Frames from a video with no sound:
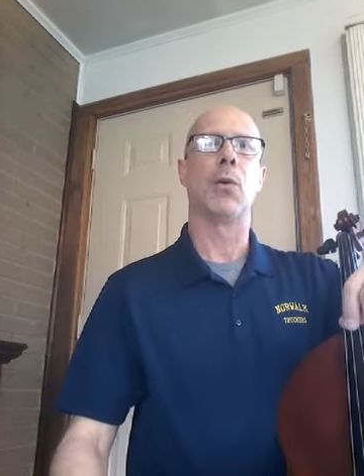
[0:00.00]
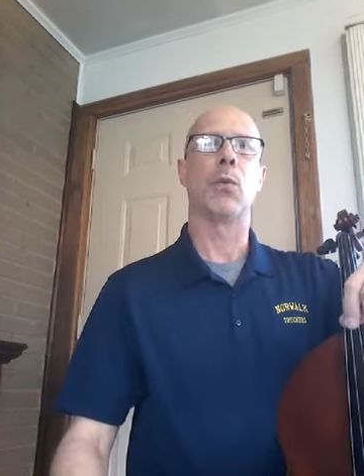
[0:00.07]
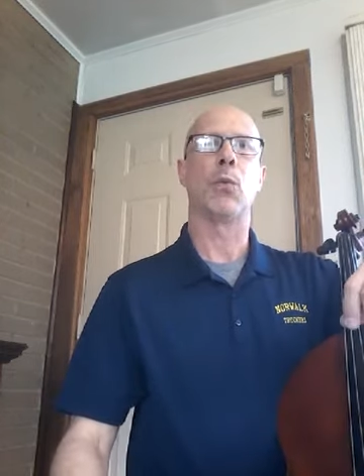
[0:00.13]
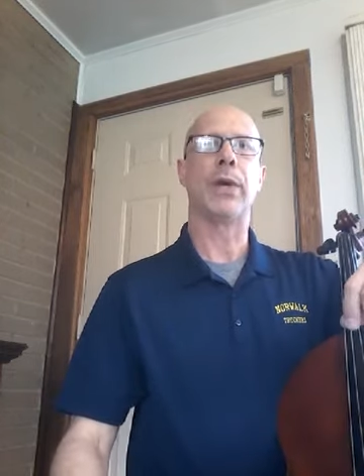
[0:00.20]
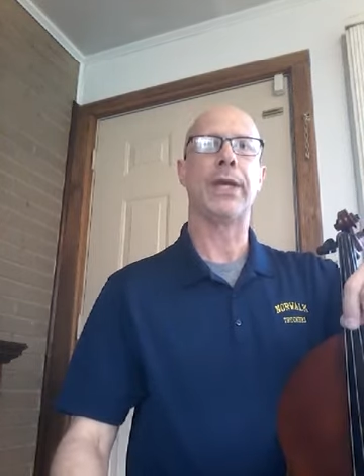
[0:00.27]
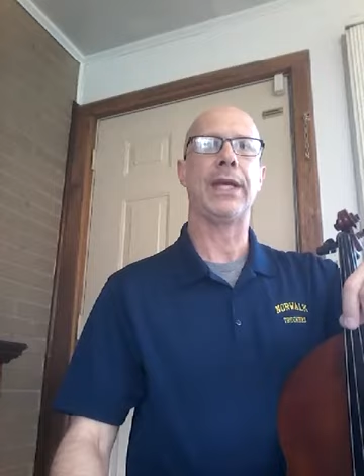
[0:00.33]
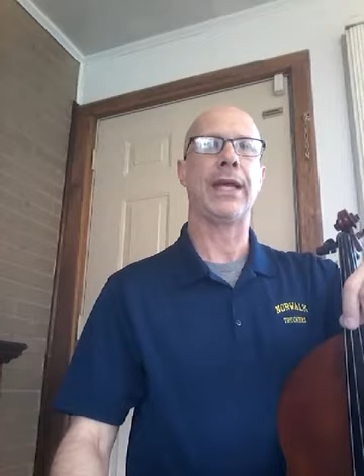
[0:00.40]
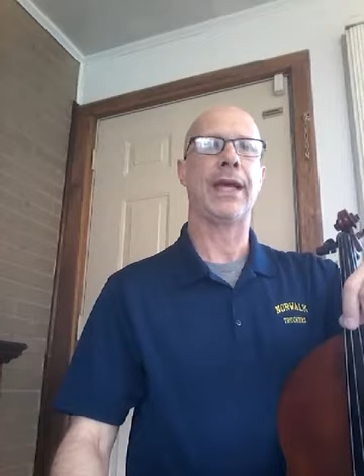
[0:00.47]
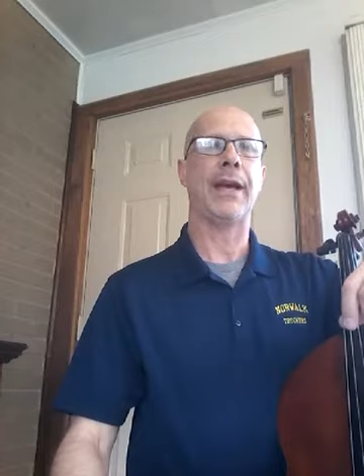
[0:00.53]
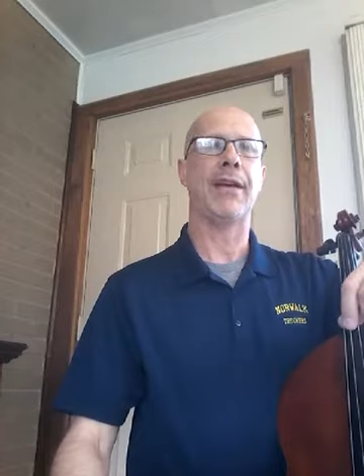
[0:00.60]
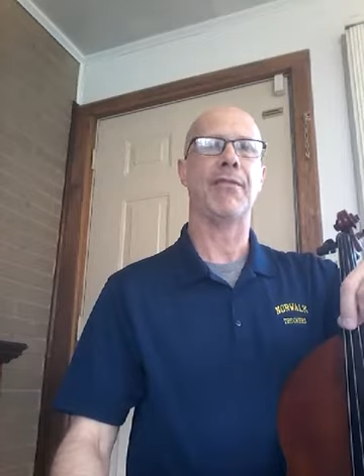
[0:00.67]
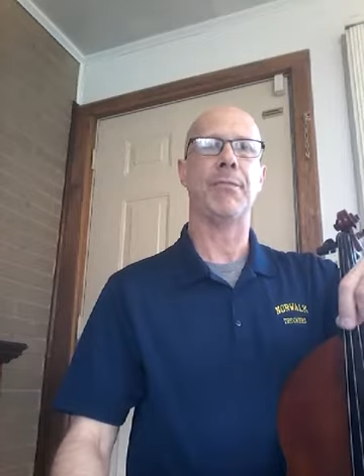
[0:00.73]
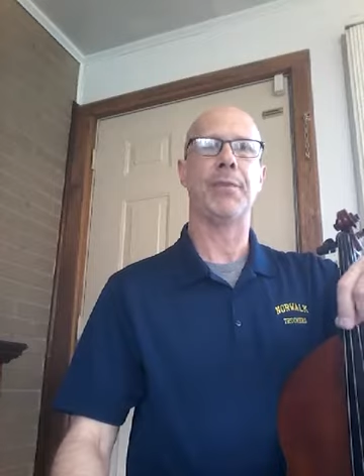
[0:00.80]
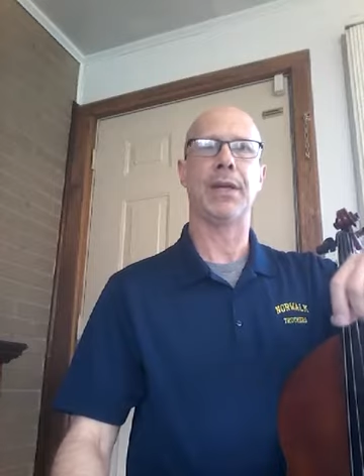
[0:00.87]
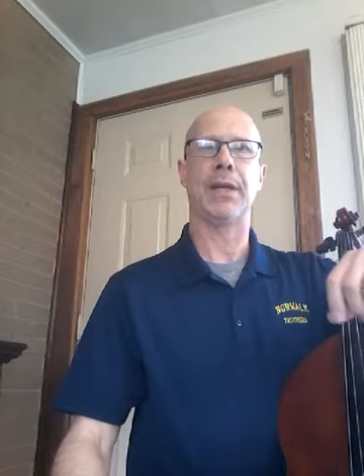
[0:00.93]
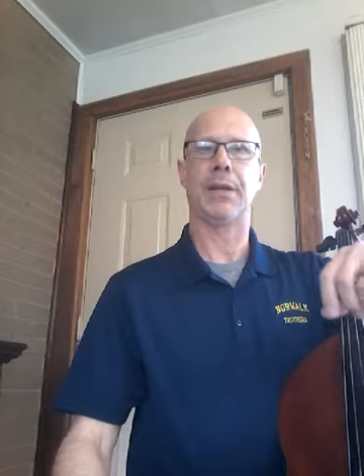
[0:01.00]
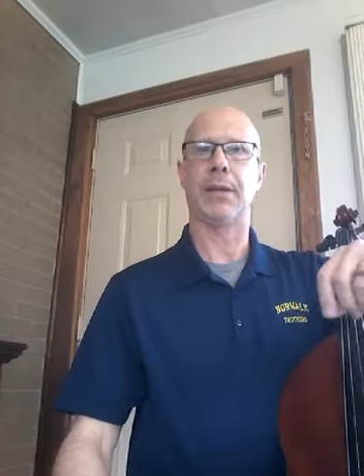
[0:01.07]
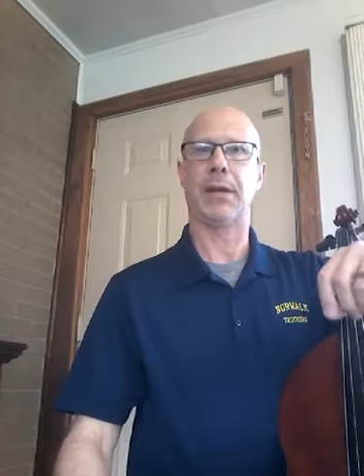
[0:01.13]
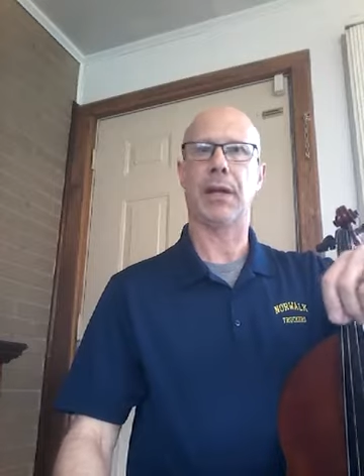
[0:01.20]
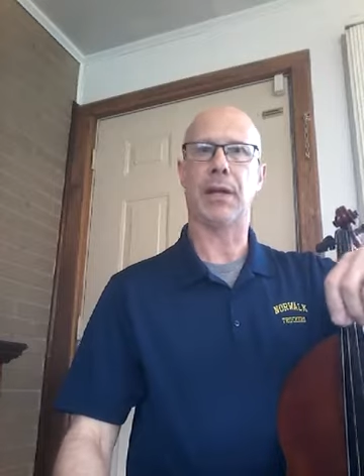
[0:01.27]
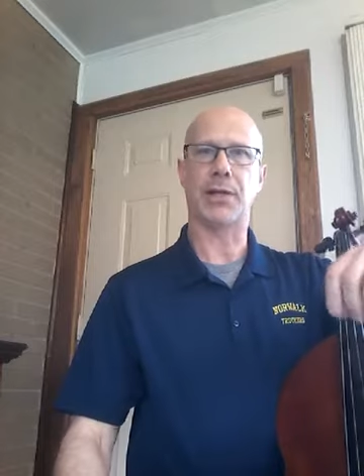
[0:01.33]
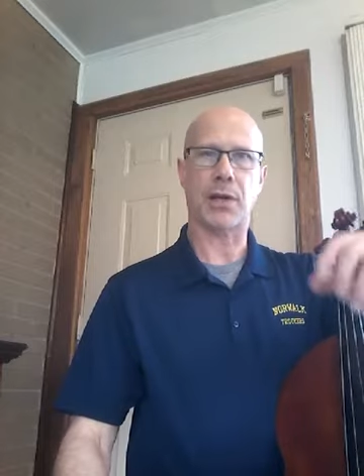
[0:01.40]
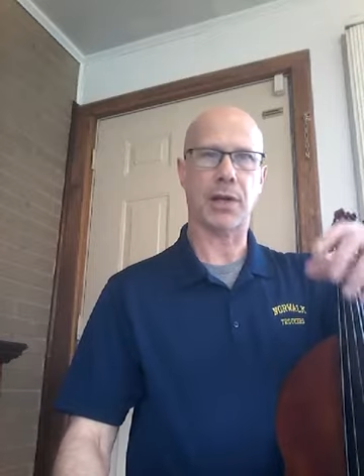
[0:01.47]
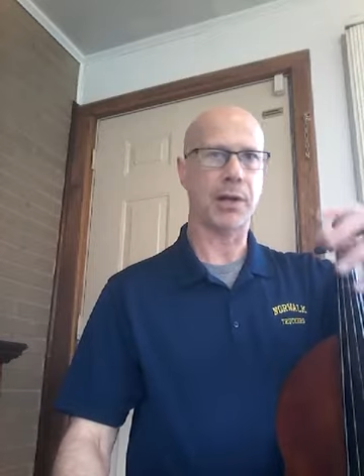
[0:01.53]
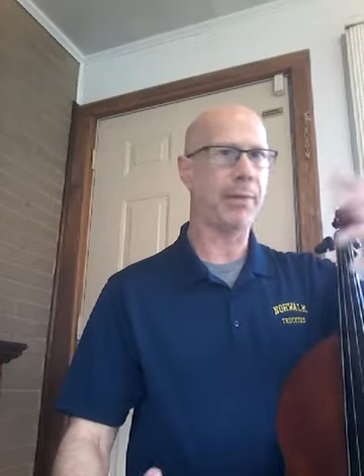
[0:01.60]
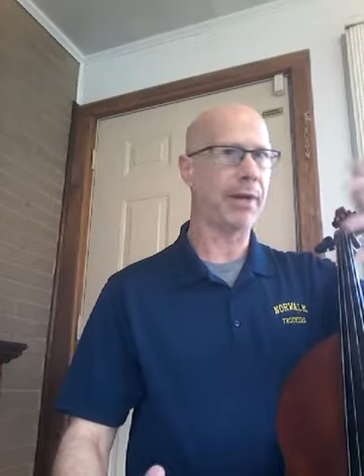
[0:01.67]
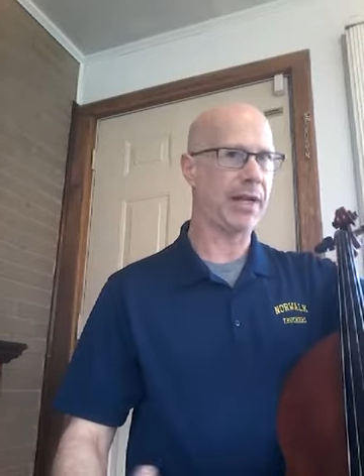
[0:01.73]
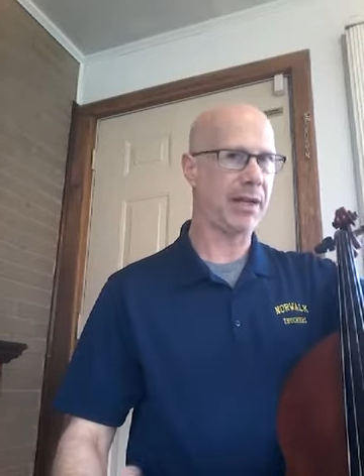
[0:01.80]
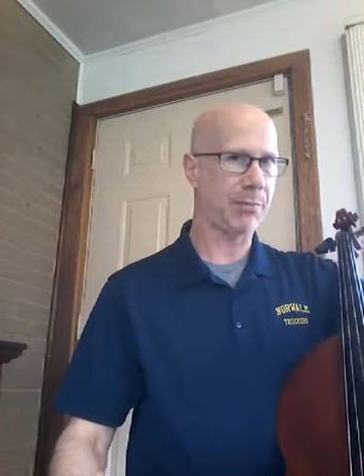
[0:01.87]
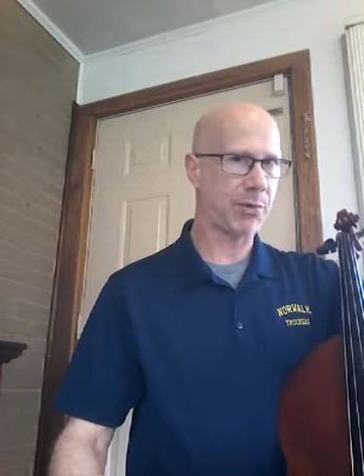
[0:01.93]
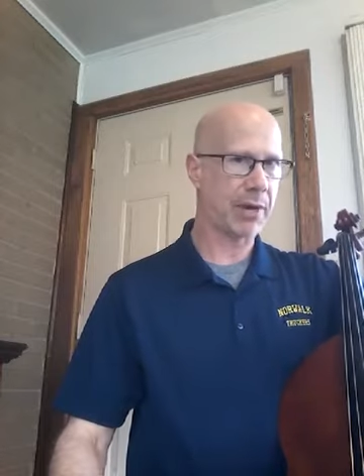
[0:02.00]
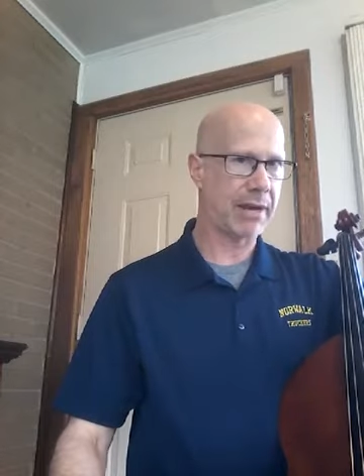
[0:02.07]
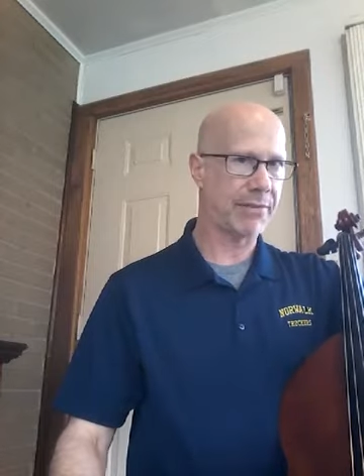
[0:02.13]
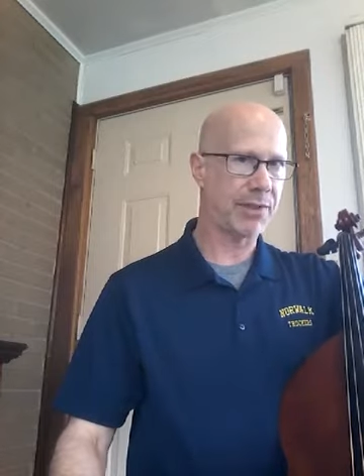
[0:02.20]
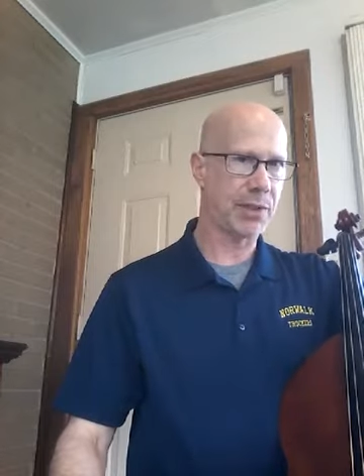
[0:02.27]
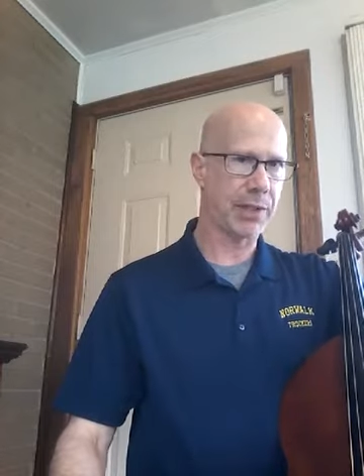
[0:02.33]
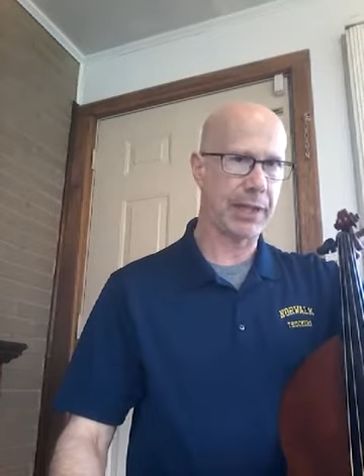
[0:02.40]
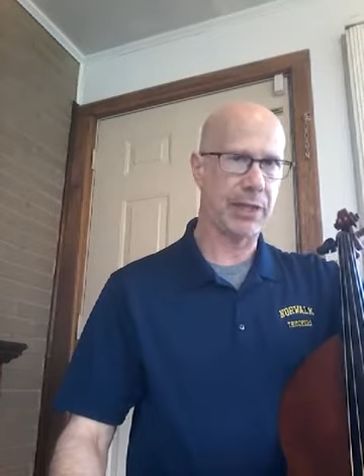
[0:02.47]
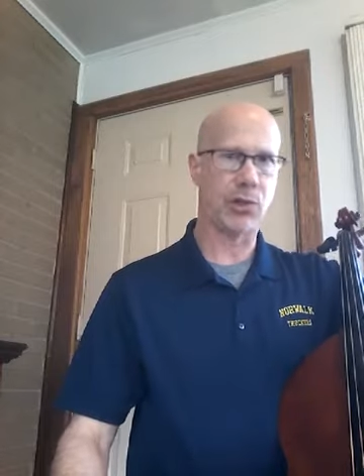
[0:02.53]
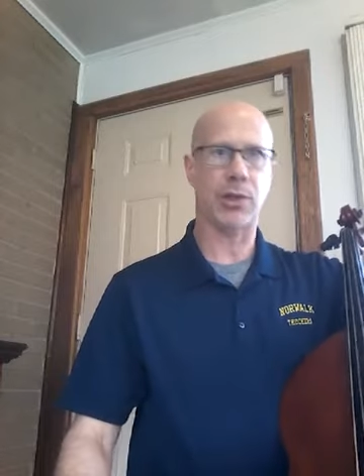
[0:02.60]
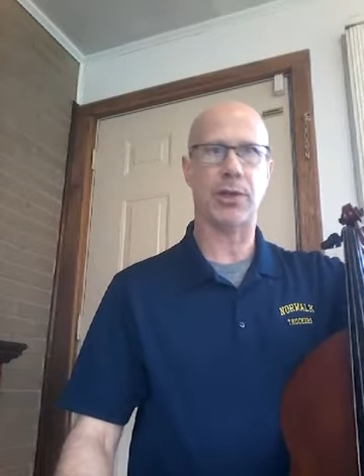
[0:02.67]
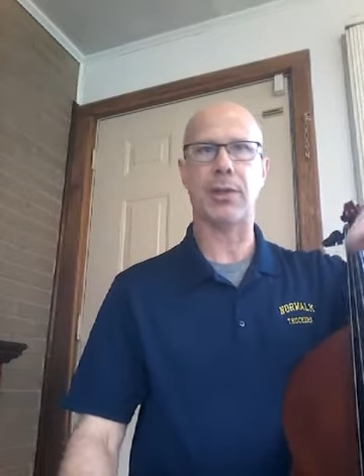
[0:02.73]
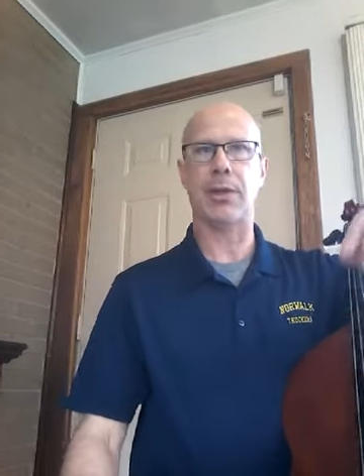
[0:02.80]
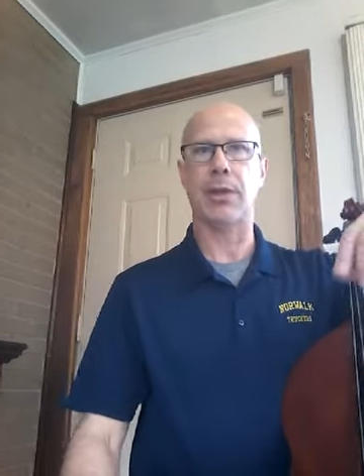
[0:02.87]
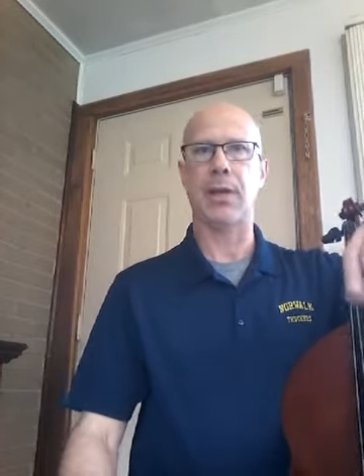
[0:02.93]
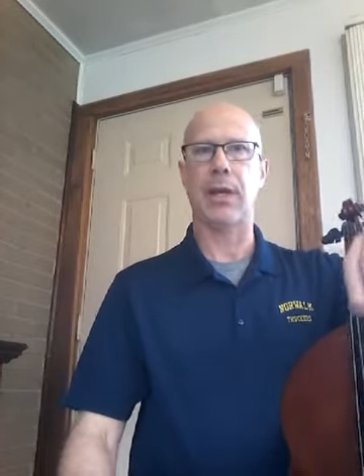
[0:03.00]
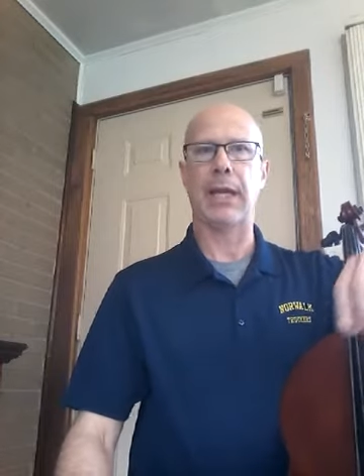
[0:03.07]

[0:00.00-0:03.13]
we have been talking about improvisation